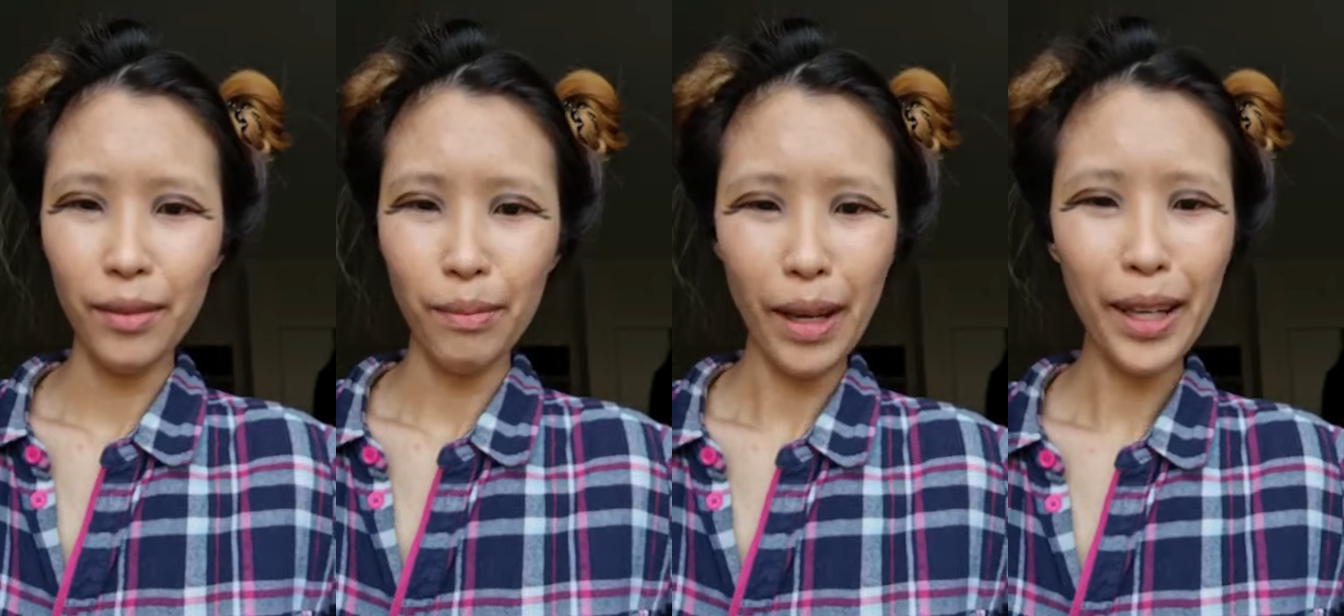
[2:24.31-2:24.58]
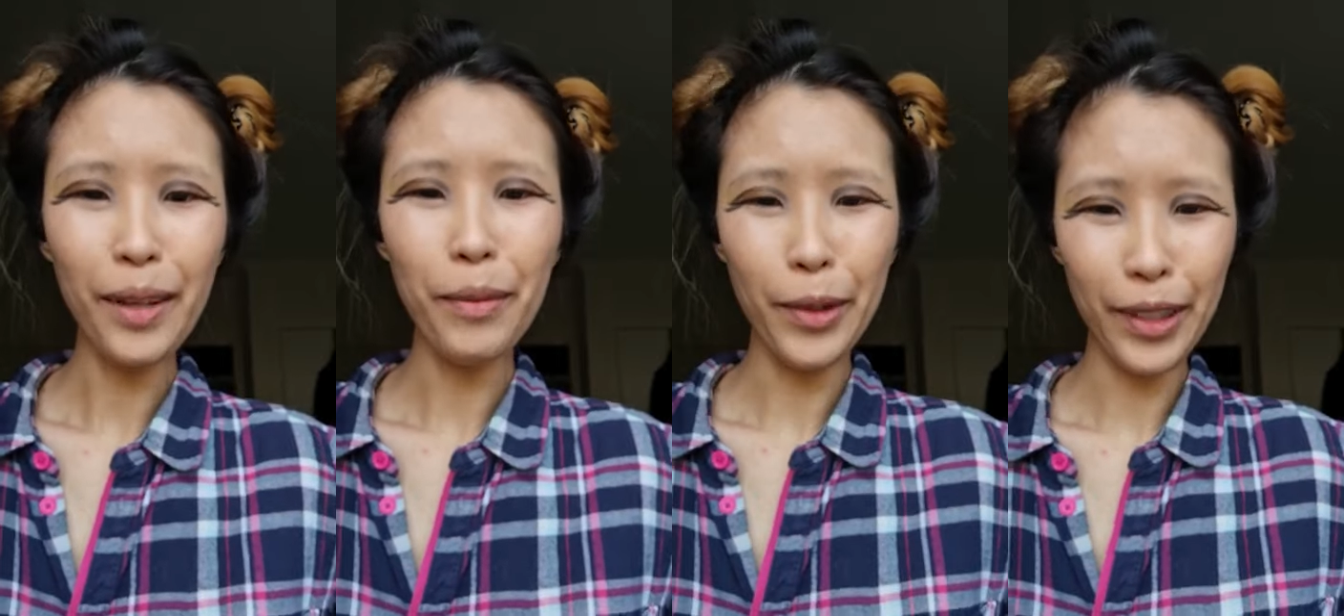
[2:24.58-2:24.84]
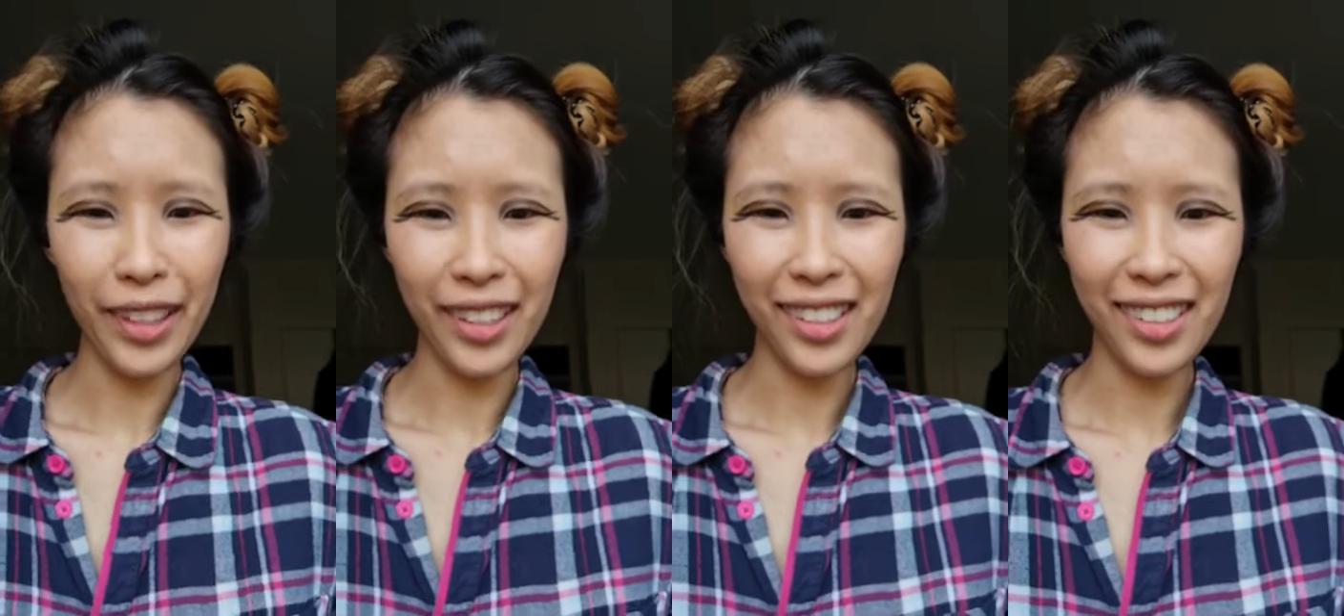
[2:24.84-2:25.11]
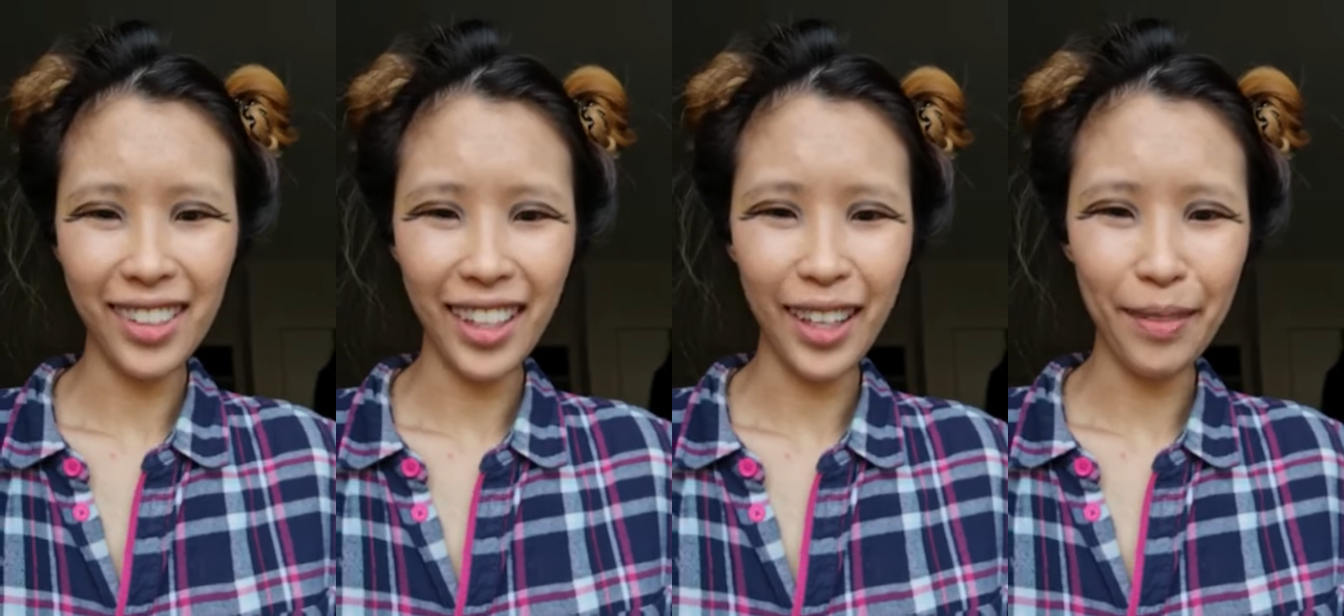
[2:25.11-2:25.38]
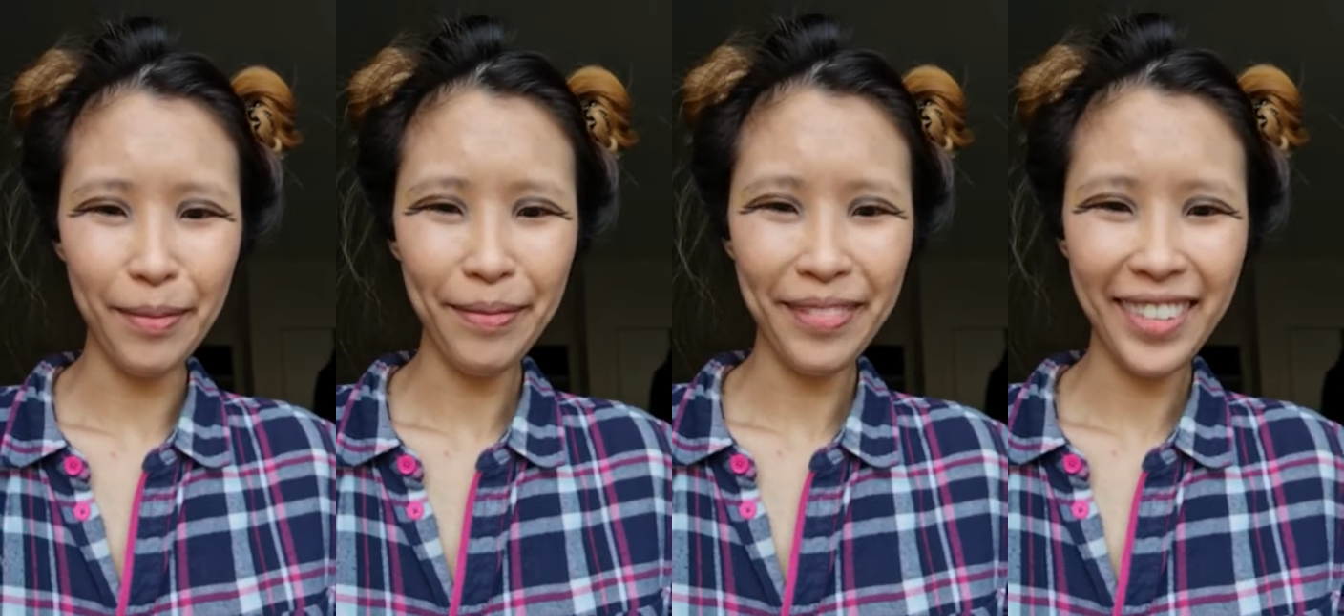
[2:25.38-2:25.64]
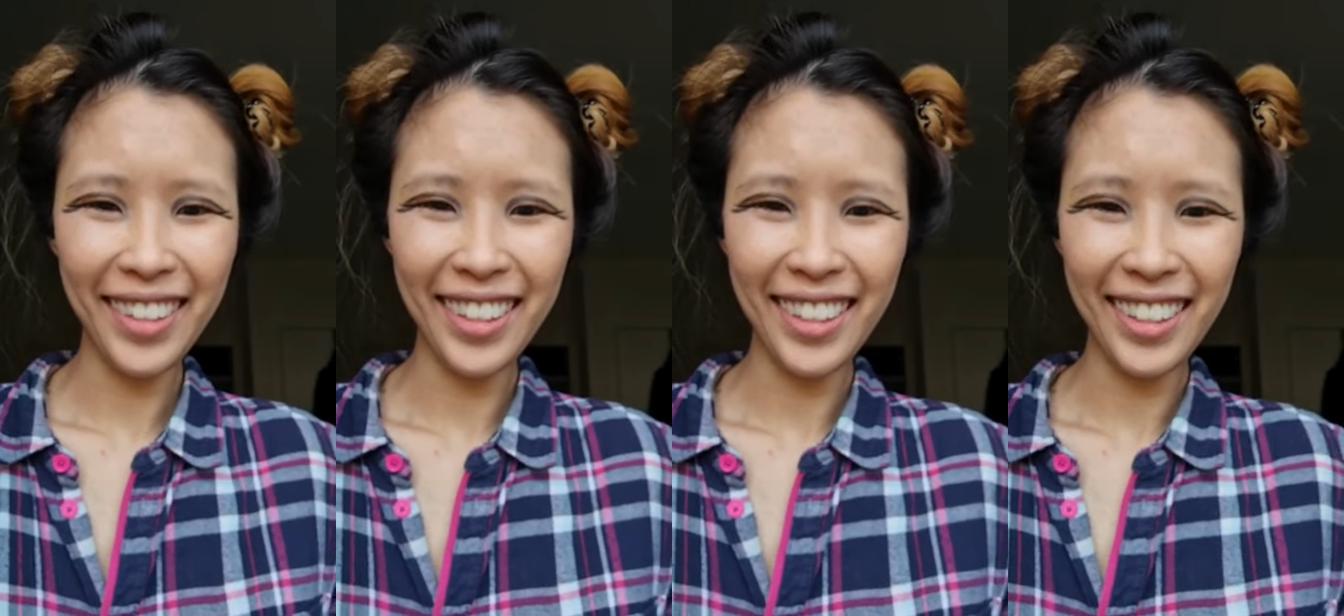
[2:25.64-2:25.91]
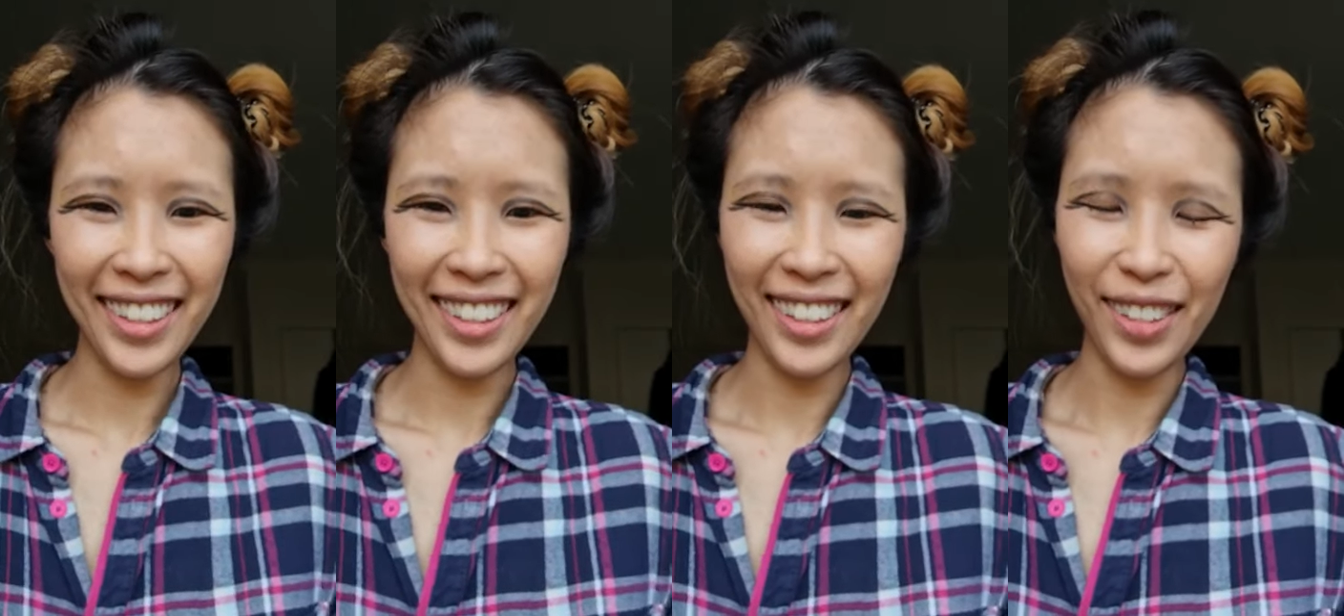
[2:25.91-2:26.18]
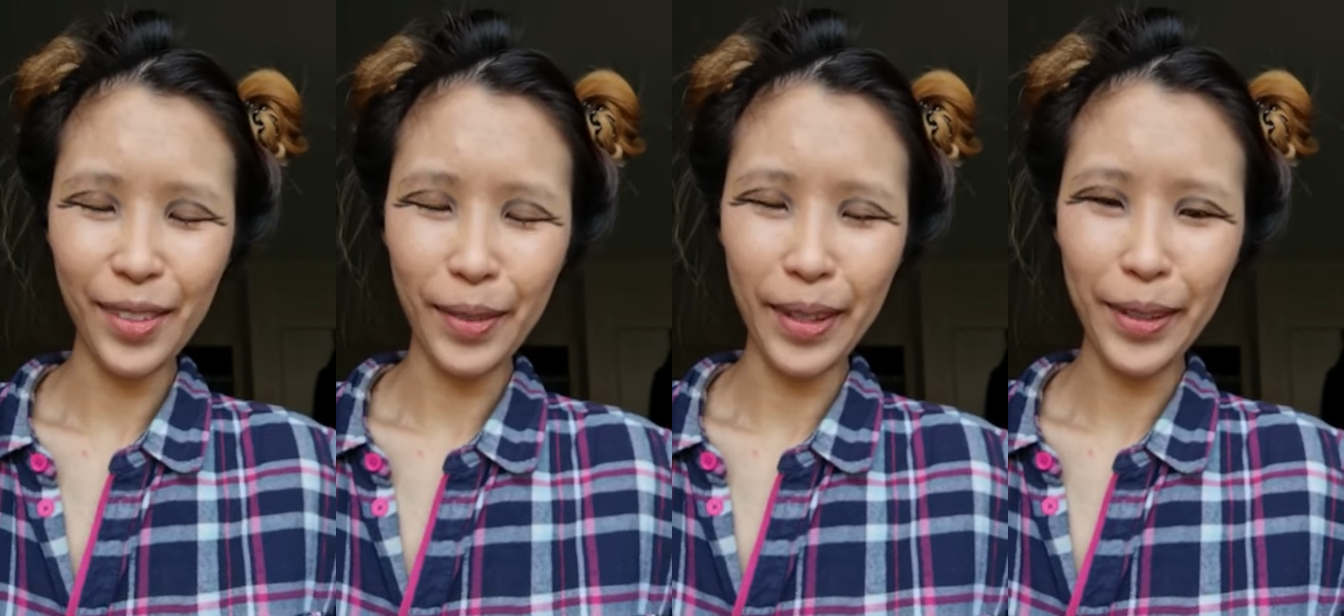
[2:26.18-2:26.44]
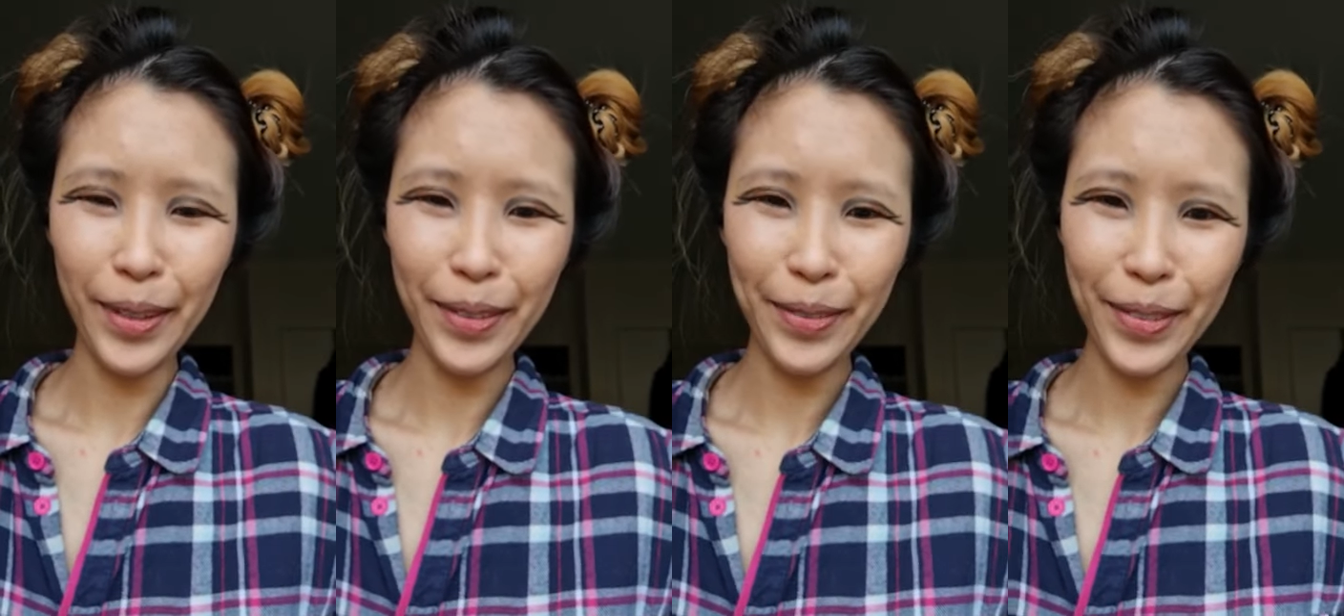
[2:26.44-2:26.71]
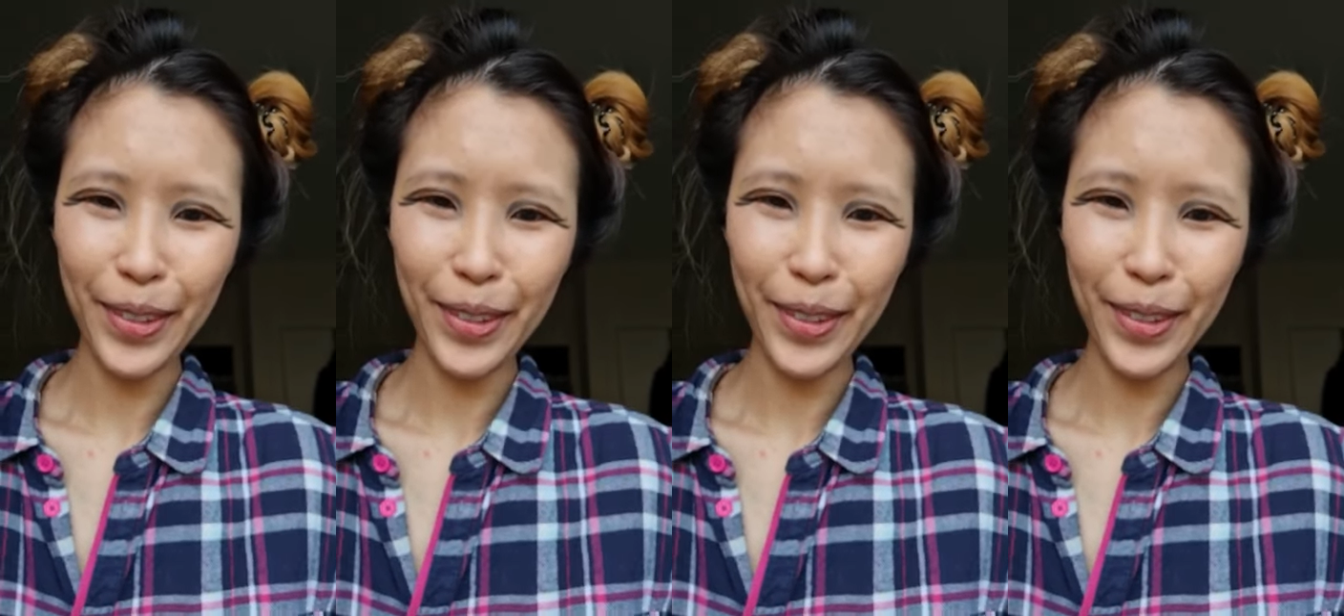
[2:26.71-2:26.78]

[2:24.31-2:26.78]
many more years to come as well.